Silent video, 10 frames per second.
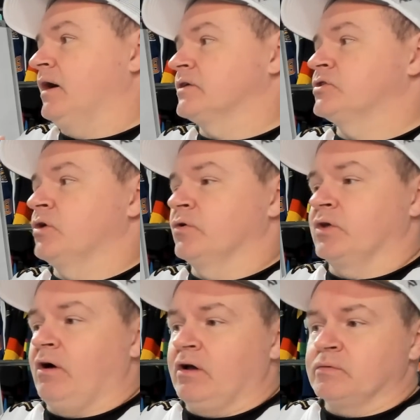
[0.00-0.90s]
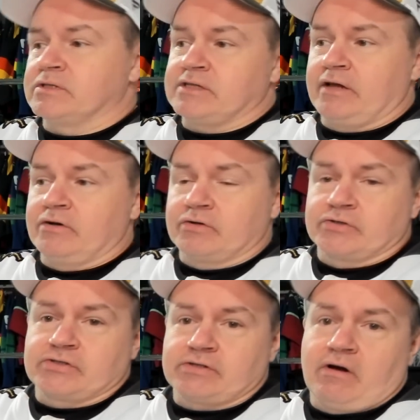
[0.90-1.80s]
So the Ottawa
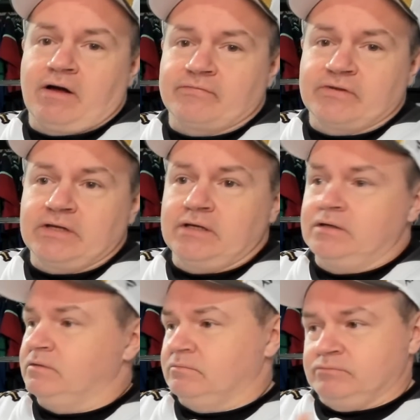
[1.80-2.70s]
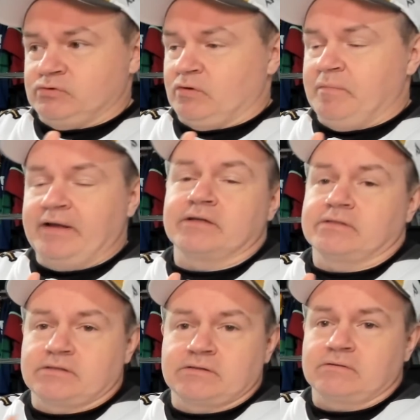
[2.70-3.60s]
Senators, off the
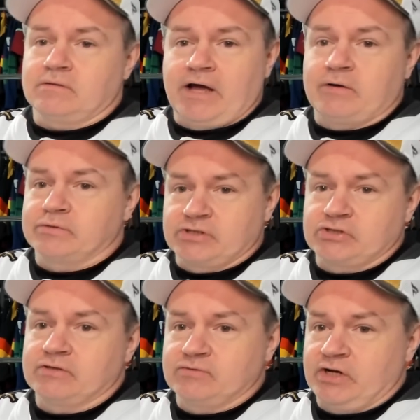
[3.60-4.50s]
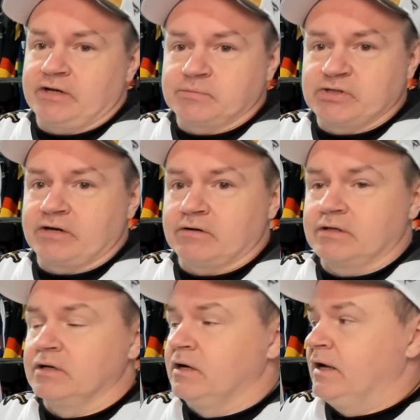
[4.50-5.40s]
tremendous acquisition of Jacob
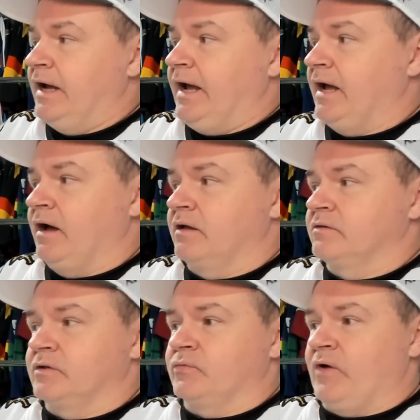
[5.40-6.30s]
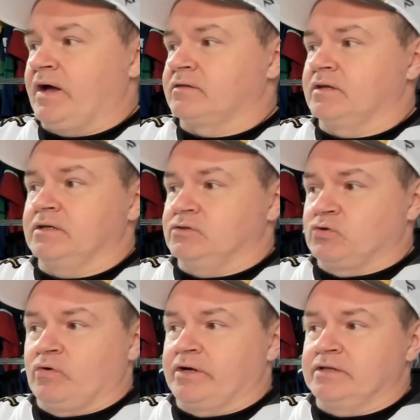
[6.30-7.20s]
Chychrun and the fact that
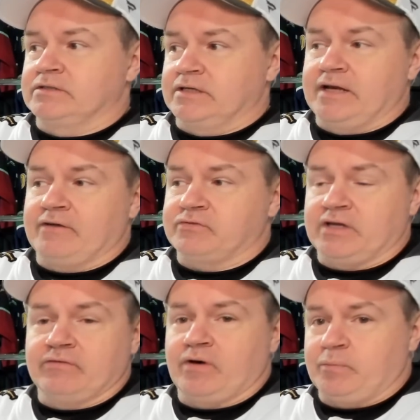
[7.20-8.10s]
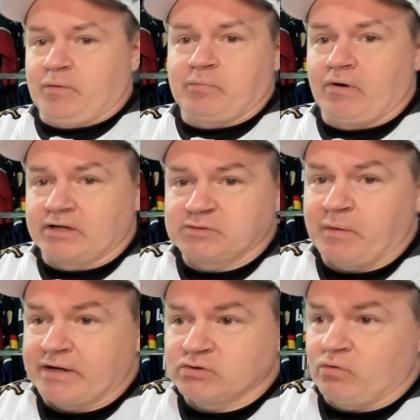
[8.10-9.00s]
Dorion didn't have to give up a
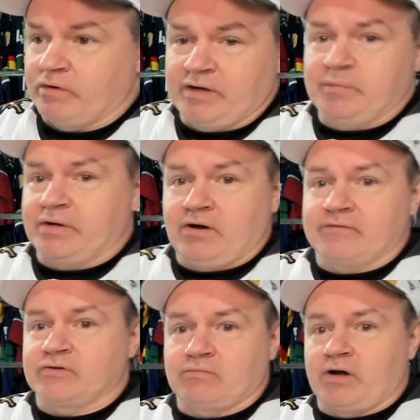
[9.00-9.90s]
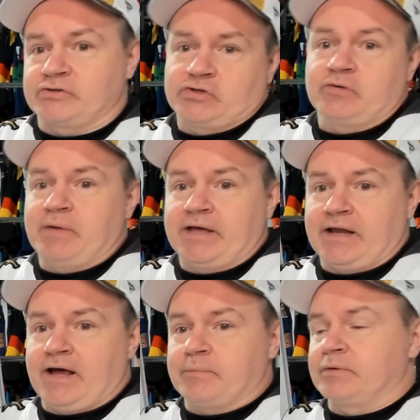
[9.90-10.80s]
prospect or anybody off the roster to make it
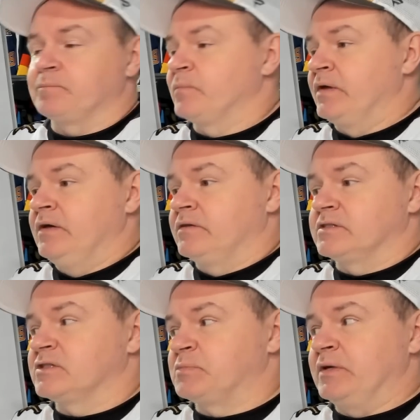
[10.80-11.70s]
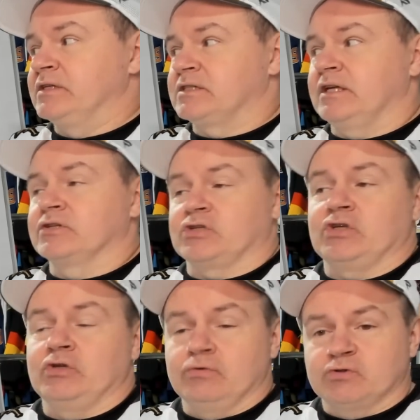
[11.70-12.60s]
happen, this is being seen as a
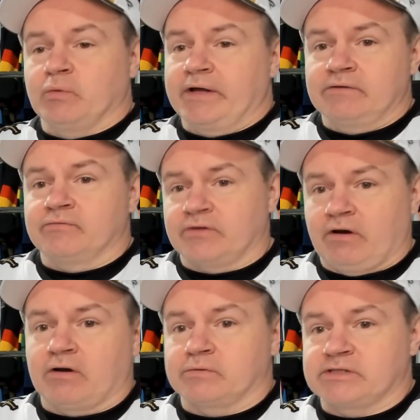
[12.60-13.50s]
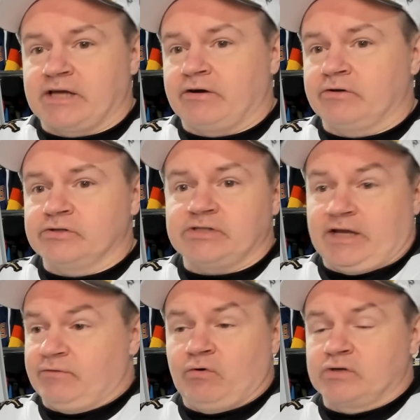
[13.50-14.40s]
huge win for the Ottawa Senators.
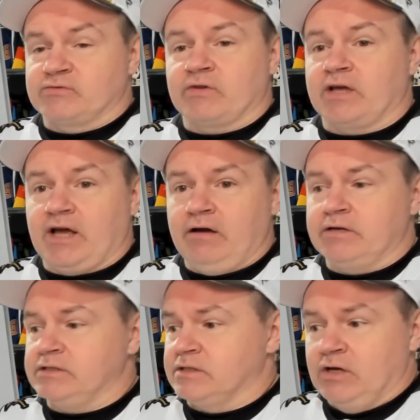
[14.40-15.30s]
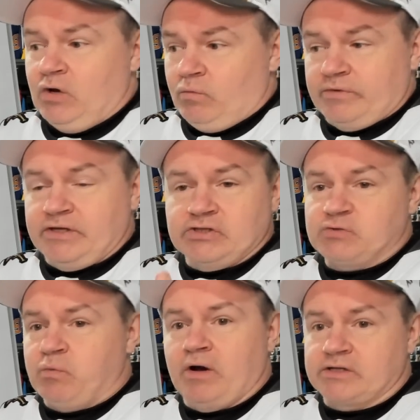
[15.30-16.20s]
And of course for the Coyotes, well, they
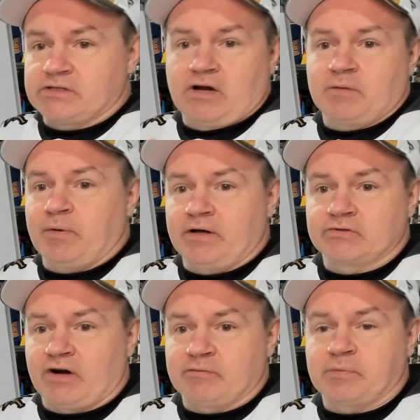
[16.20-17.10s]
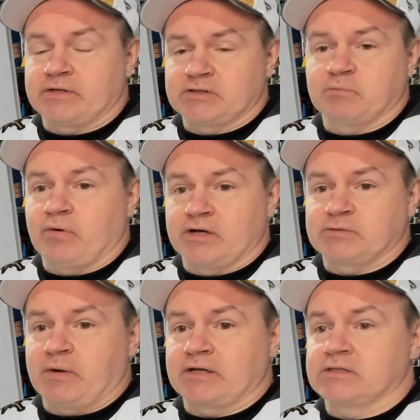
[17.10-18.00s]
just want to stockpile draft picks and
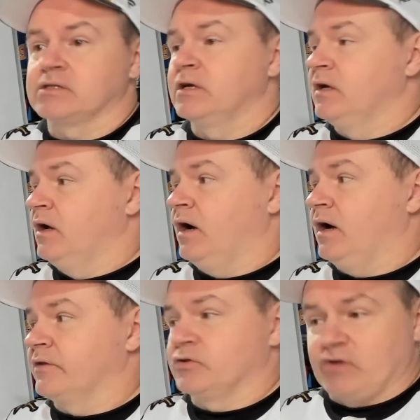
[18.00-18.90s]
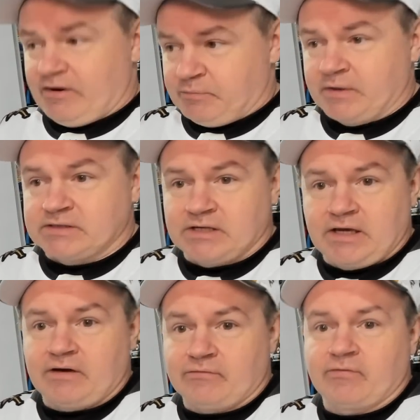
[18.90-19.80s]
prospects. The draft picks they
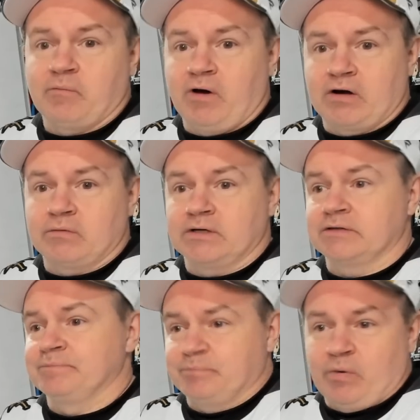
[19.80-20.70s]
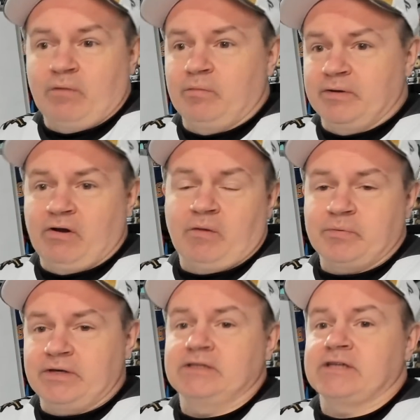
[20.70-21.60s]
get from Ottawa, probably not
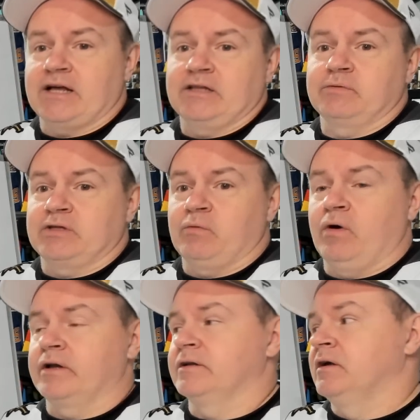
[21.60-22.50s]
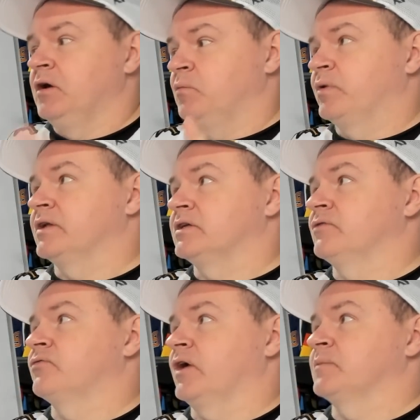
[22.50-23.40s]
being exactly what they wanted, but it
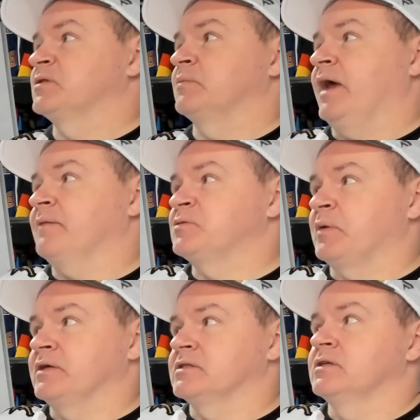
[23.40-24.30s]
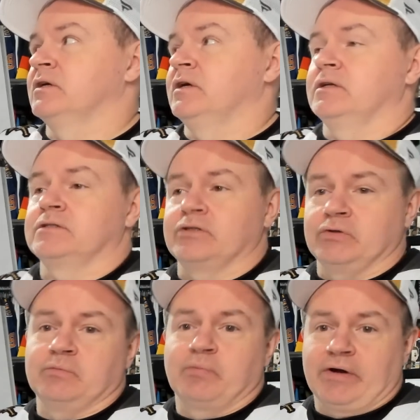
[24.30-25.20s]
did free up some cap space
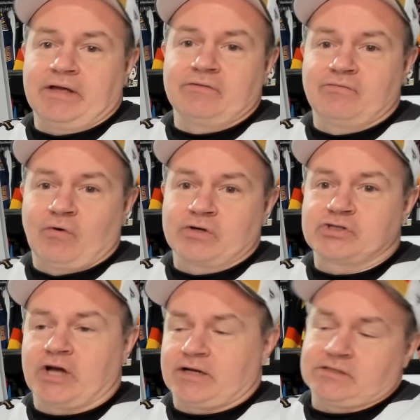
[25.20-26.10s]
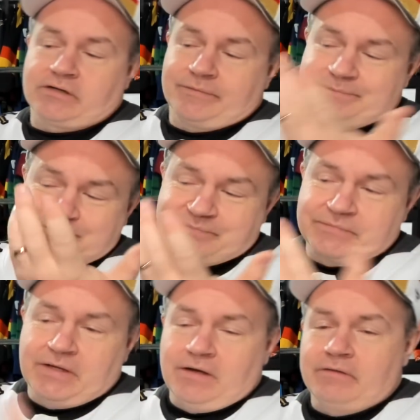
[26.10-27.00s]
to bring in Voracek. So
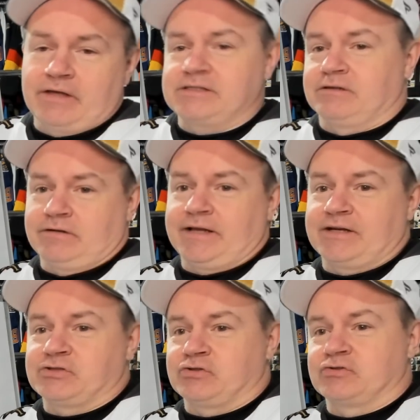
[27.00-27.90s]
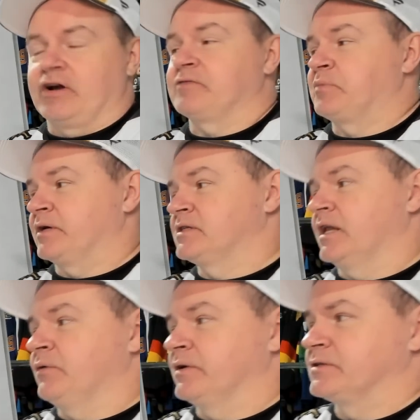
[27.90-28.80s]
they still get extra draft picks
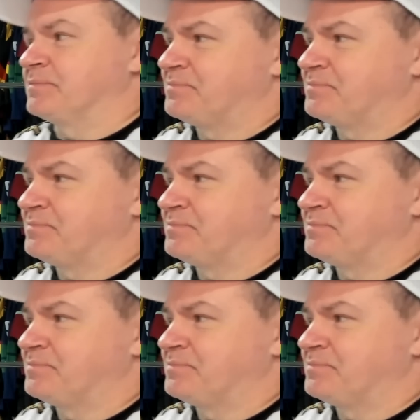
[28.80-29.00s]
anyways.